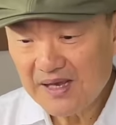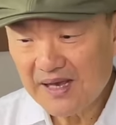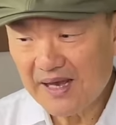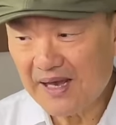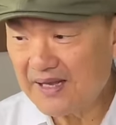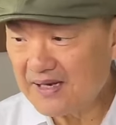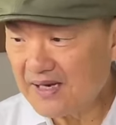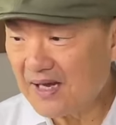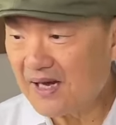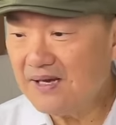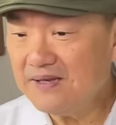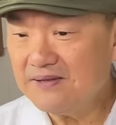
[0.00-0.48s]

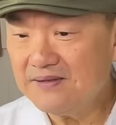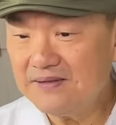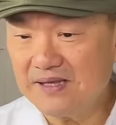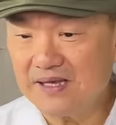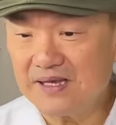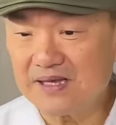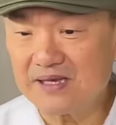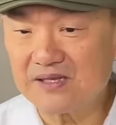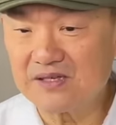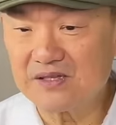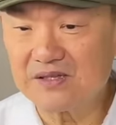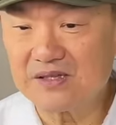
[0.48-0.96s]
And I
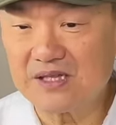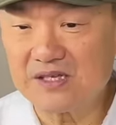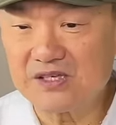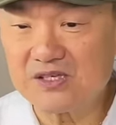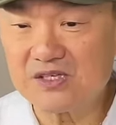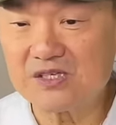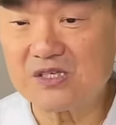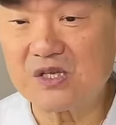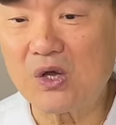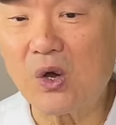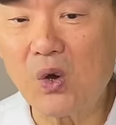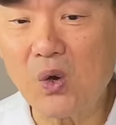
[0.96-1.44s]
think the
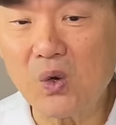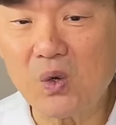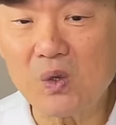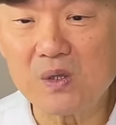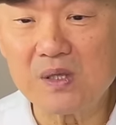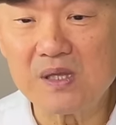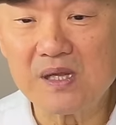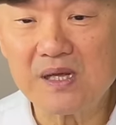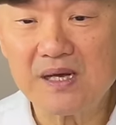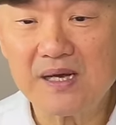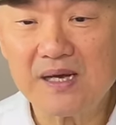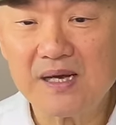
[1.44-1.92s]

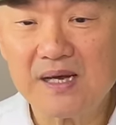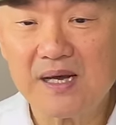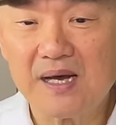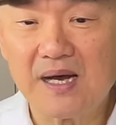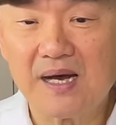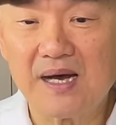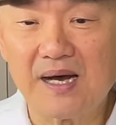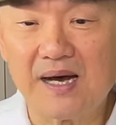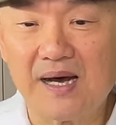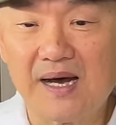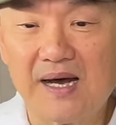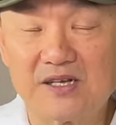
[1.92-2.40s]
sole
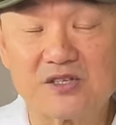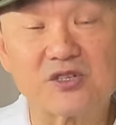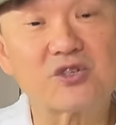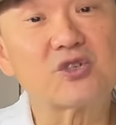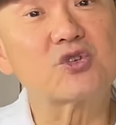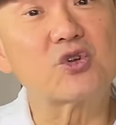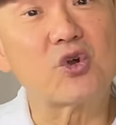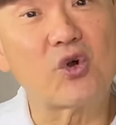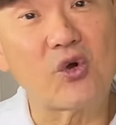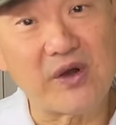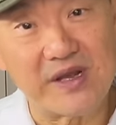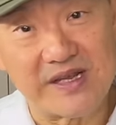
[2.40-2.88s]

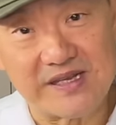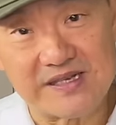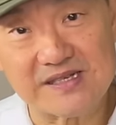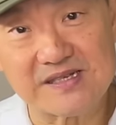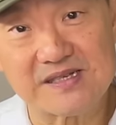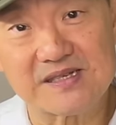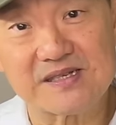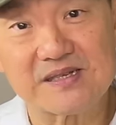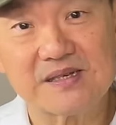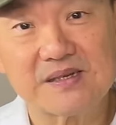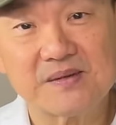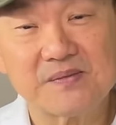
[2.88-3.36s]

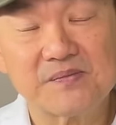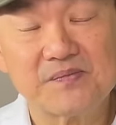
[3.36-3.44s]
choice